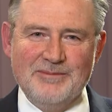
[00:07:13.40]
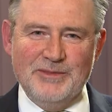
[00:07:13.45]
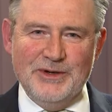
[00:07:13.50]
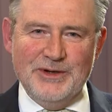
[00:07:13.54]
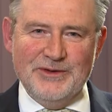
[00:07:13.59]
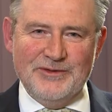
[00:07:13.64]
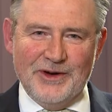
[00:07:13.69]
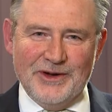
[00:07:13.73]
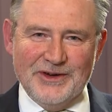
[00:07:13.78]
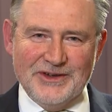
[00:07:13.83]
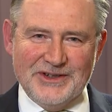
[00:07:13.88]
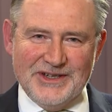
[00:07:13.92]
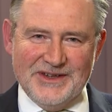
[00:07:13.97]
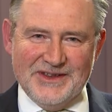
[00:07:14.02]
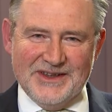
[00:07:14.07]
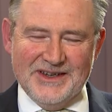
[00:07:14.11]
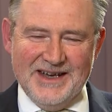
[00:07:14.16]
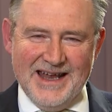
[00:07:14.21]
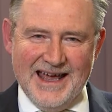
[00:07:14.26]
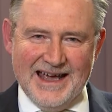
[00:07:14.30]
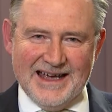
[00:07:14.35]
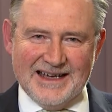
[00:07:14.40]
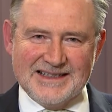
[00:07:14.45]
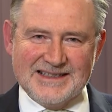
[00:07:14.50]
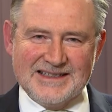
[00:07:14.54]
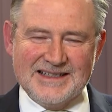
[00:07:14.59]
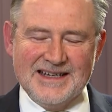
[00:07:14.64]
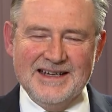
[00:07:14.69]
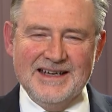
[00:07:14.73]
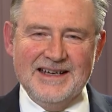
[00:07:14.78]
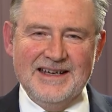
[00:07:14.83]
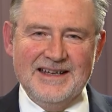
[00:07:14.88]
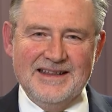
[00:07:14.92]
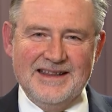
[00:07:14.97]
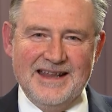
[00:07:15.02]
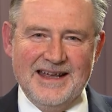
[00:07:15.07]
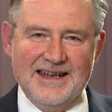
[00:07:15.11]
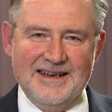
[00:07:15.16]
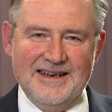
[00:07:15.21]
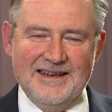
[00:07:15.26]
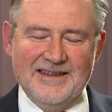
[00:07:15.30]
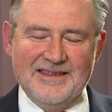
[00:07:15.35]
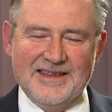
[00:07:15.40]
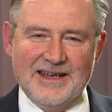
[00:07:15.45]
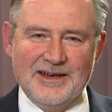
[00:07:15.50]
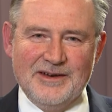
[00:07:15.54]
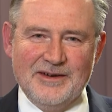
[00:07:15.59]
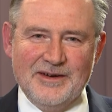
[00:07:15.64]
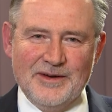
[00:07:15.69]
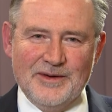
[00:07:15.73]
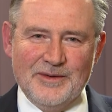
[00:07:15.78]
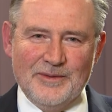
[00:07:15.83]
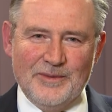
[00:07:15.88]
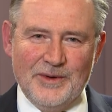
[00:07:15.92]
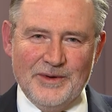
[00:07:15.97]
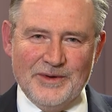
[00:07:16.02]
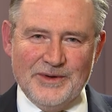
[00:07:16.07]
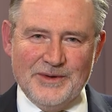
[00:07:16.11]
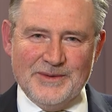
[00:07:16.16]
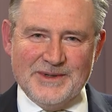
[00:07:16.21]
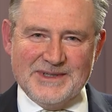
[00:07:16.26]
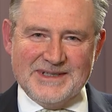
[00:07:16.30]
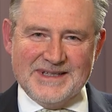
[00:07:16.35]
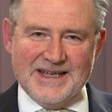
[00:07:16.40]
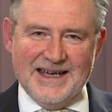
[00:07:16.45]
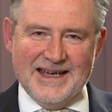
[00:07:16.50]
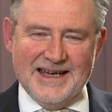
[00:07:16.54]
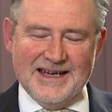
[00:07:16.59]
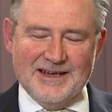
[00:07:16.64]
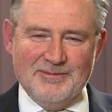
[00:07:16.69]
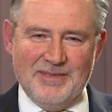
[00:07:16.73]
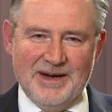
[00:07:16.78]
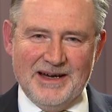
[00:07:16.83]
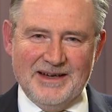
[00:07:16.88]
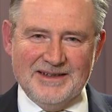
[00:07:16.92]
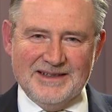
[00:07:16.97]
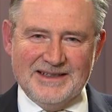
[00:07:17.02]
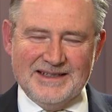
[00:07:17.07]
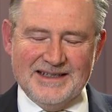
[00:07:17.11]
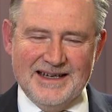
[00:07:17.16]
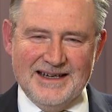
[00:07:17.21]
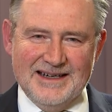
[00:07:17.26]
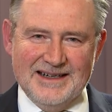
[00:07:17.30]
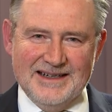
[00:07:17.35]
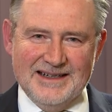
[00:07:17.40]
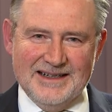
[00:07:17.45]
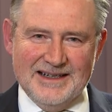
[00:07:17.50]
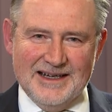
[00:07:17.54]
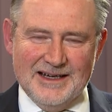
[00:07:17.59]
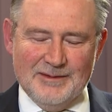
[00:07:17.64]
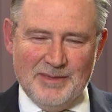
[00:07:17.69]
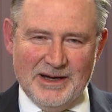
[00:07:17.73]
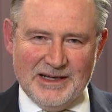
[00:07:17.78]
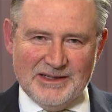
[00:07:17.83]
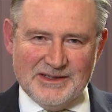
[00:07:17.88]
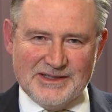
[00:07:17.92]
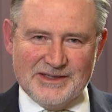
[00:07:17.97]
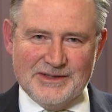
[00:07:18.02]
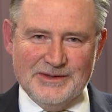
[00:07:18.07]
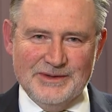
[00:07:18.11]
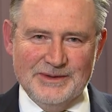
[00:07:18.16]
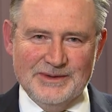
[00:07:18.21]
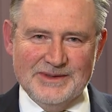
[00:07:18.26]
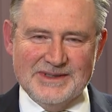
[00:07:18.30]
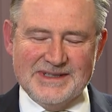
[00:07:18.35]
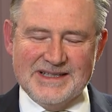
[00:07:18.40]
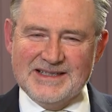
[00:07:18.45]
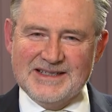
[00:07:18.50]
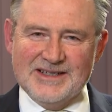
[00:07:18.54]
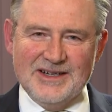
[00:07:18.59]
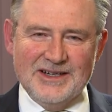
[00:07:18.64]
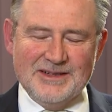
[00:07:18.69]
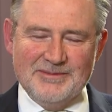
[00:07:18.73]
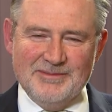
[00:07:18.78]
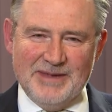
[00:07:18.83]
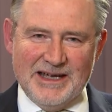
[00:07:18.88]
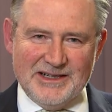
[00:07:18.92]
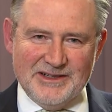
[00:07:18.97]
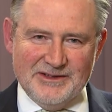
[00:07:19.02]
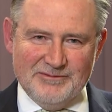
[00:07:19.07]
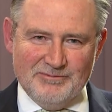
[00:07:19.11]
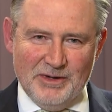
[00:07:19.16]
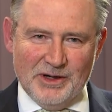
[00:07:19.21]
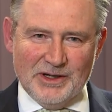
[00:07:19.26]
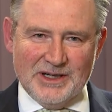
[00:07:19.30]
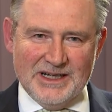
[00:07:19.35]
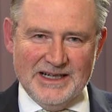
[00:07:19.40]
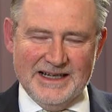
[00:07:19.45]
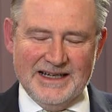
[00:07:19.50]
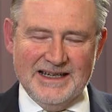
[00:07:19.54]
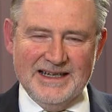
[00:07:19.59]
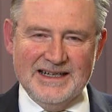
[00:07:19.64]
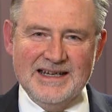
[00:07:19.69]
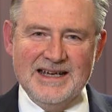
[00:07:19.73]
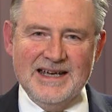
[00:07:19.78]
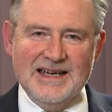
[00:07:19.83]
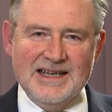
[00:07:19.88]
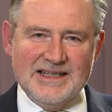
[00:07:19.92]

move on to the next, then what you were saying about schools, it's not a matter of bottling it.